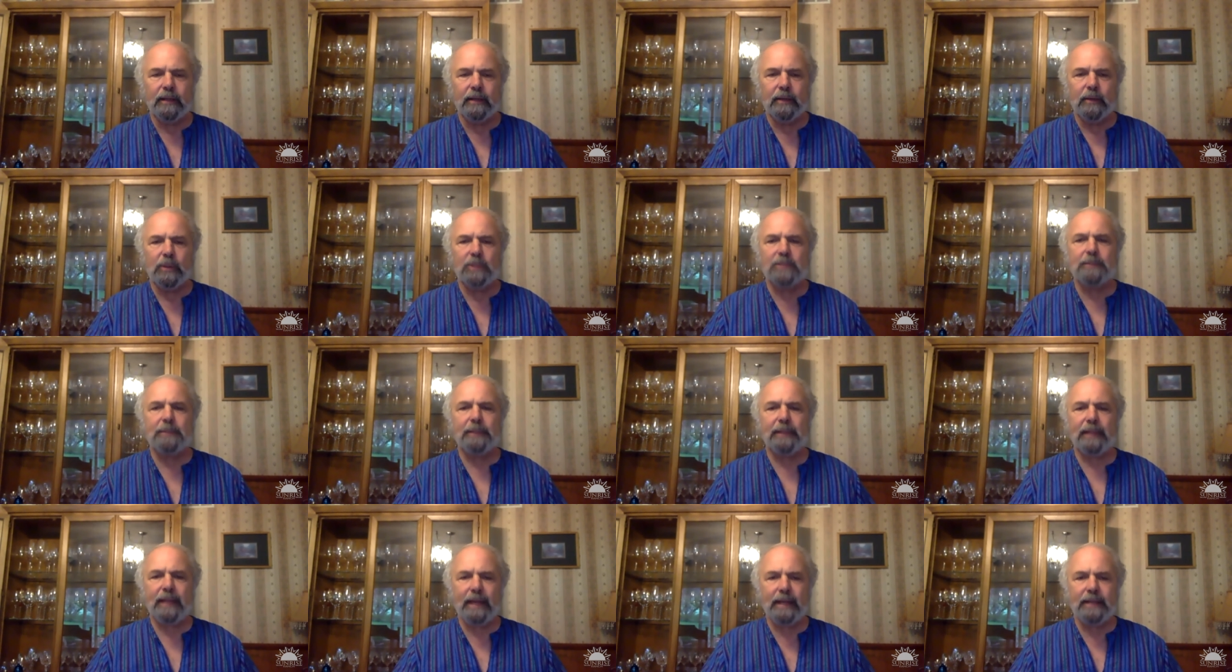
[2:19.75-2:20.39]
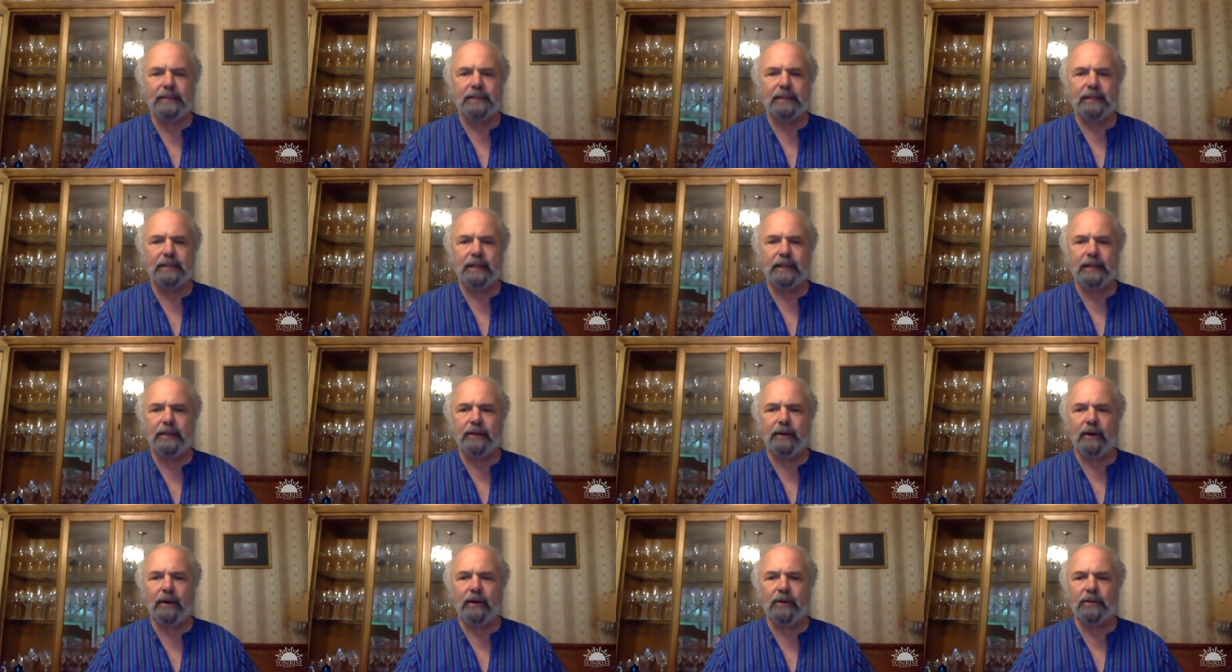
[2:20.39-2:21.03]
was planted
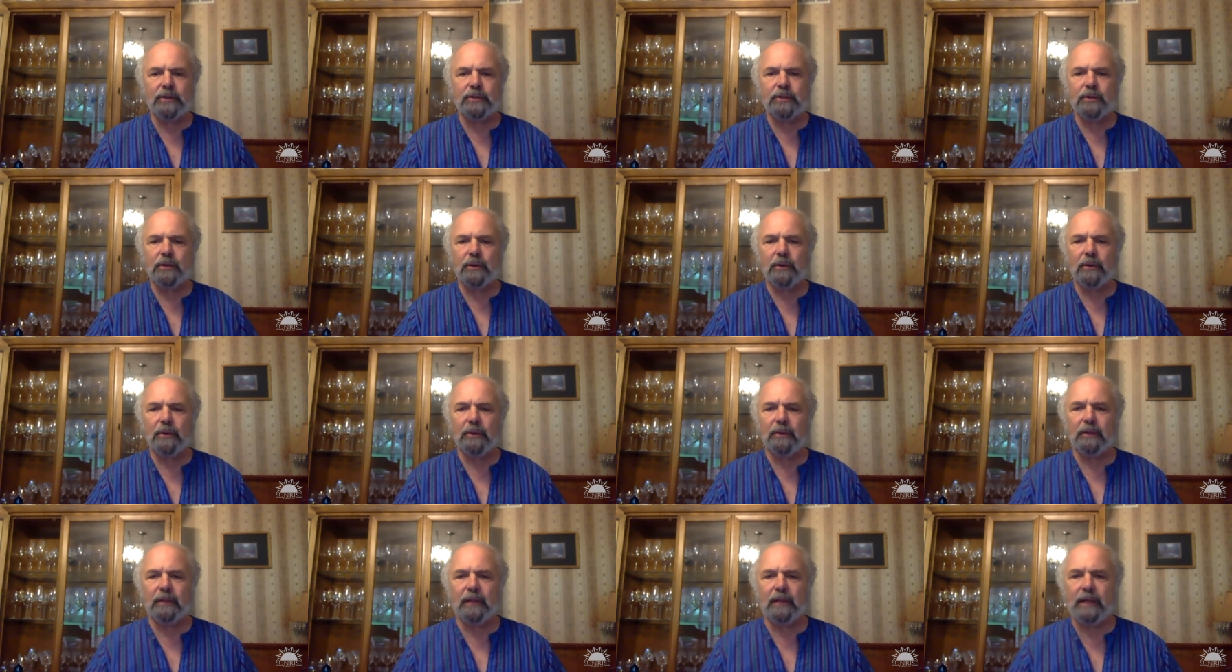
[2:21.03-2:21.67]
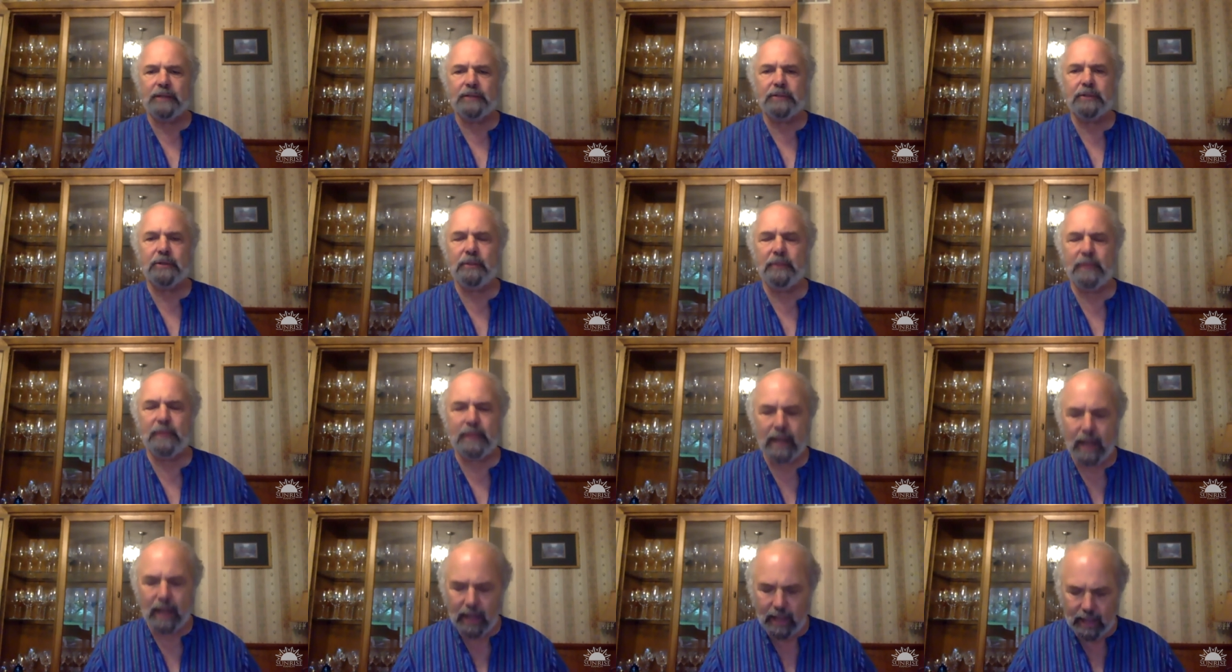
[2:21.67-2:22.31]
in our soul as
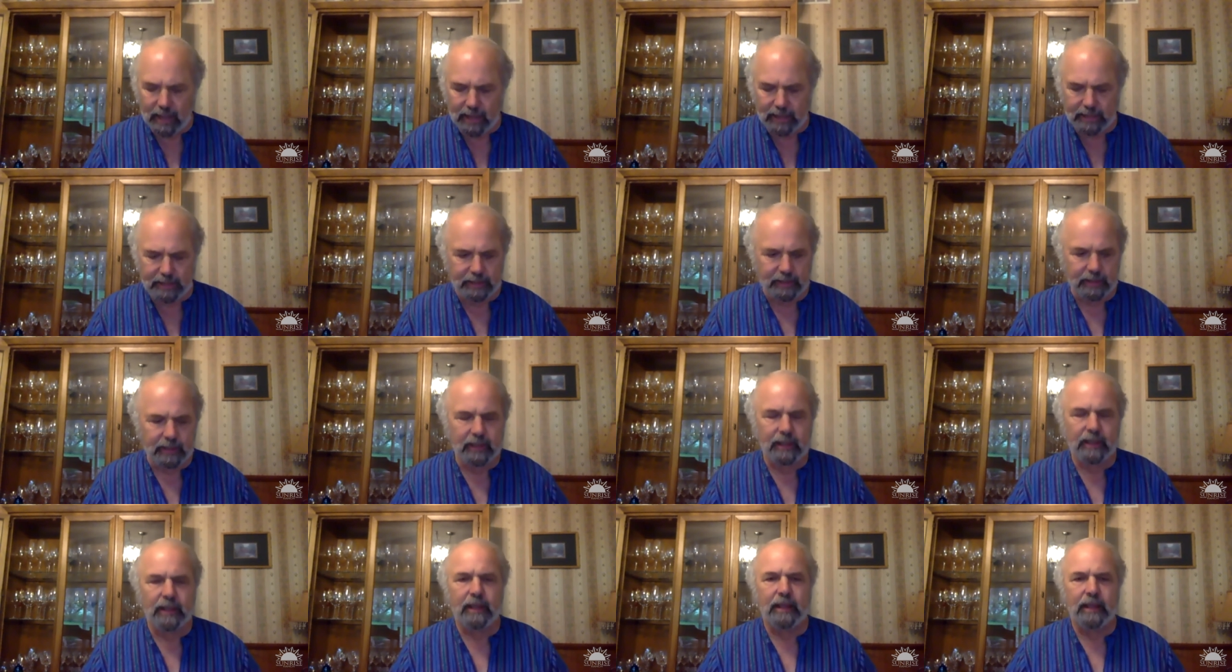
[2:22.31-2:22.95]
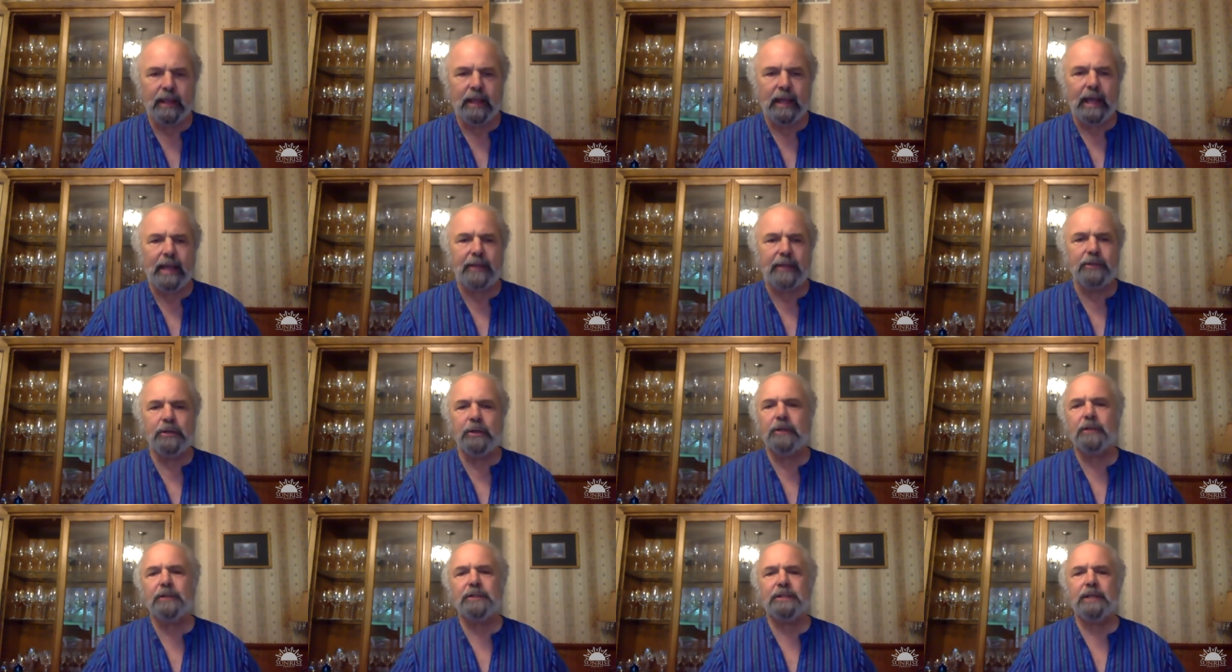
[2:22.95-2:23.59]
humankind and
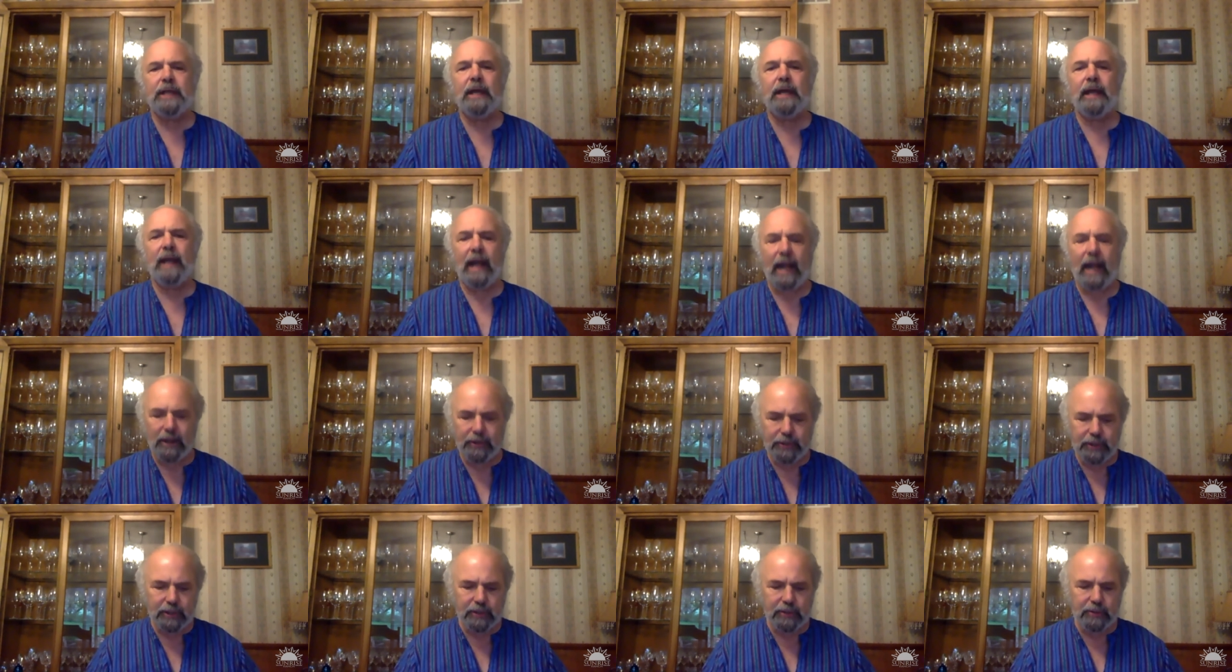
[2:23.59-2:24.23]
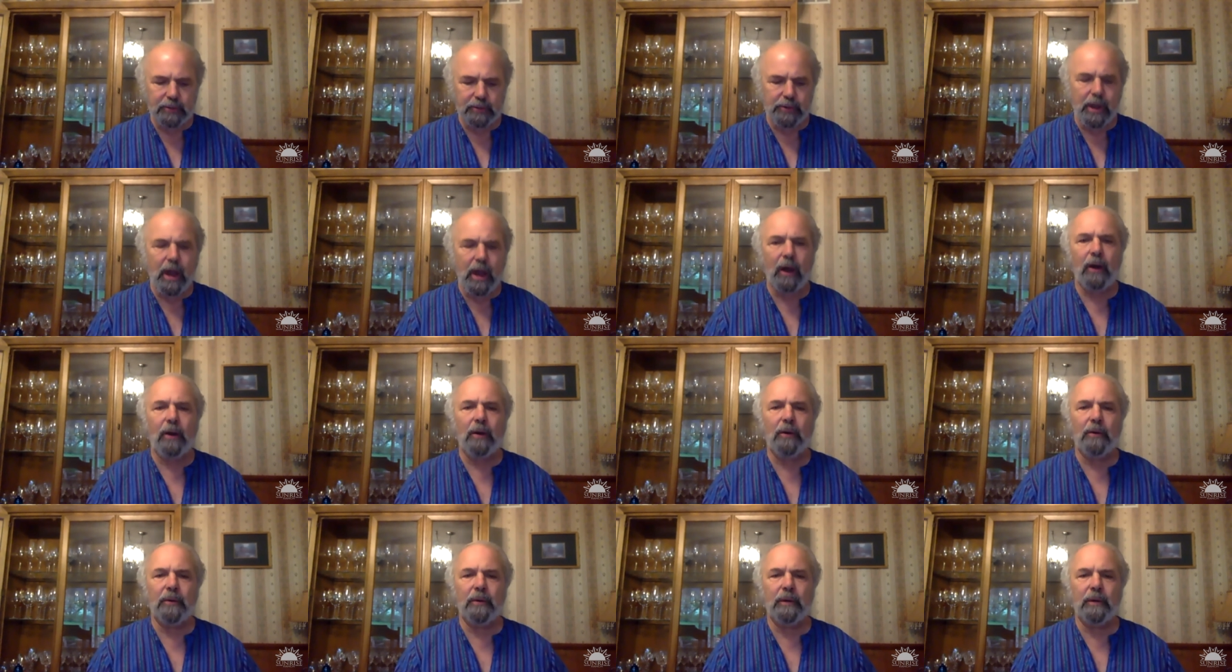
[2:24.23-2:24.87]
you could say, How do you
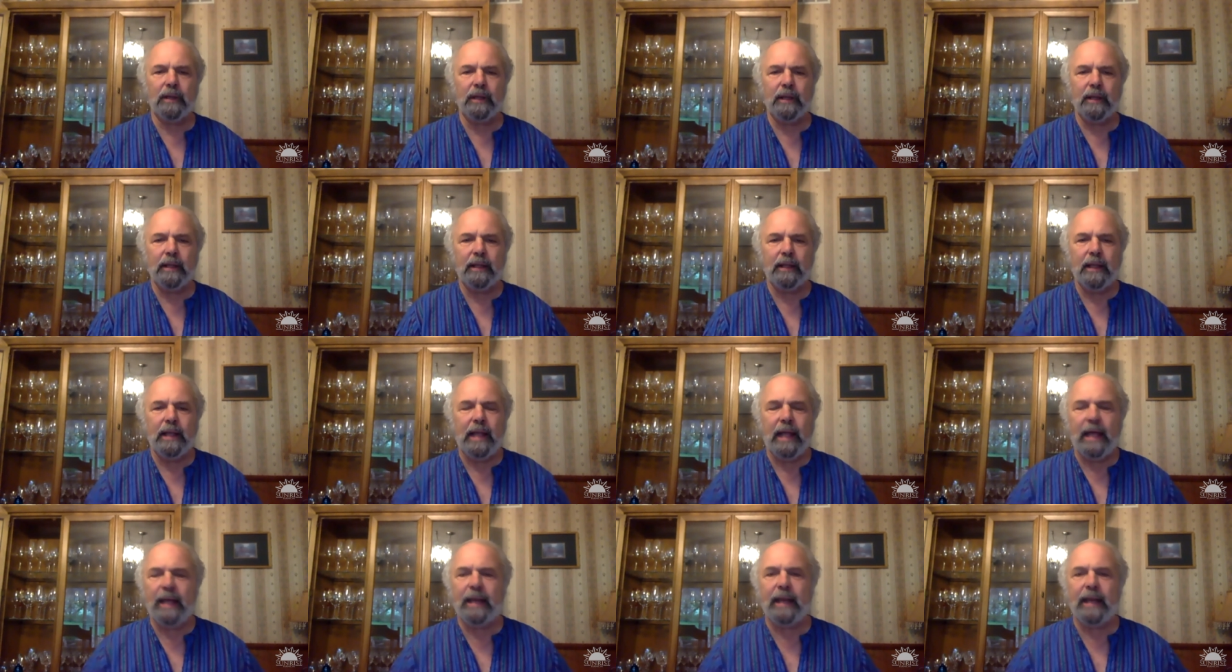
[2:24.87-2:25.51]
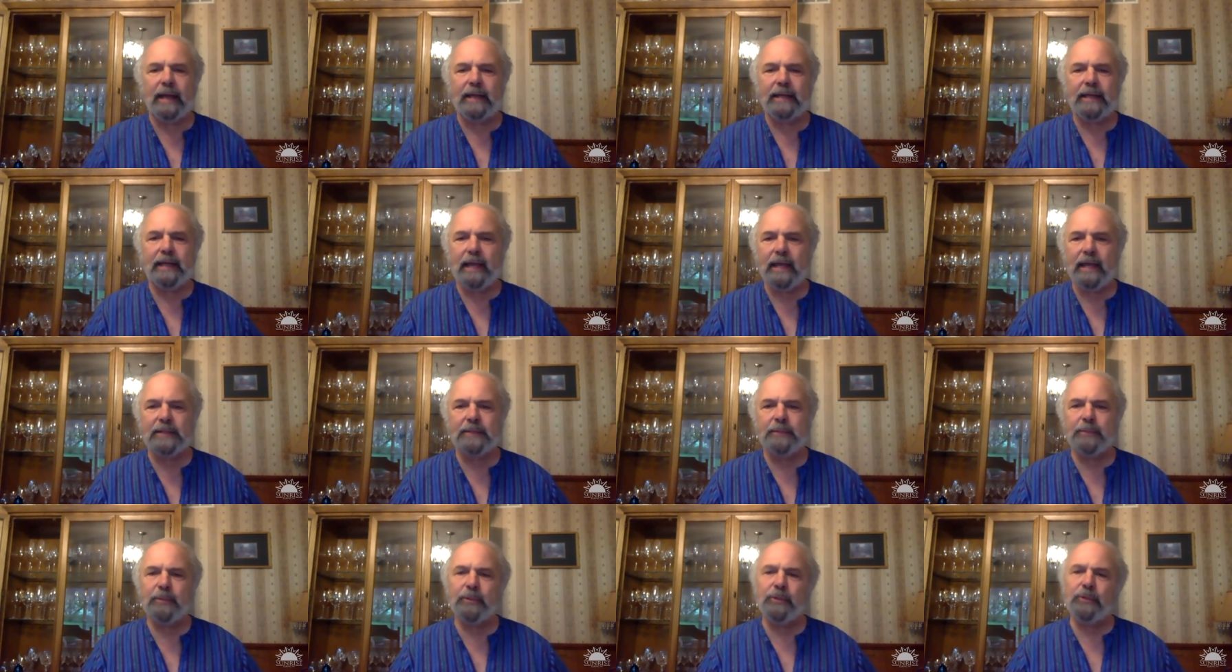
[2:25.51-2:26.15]
know? And I
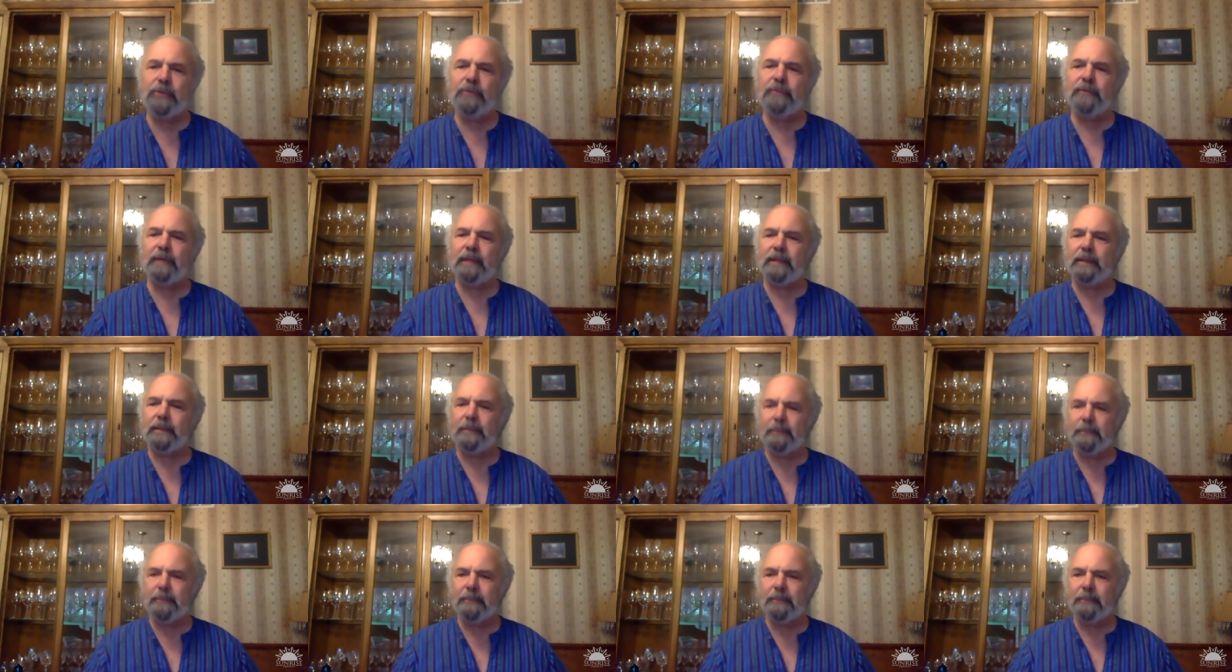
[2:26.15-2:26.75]
can't prove it.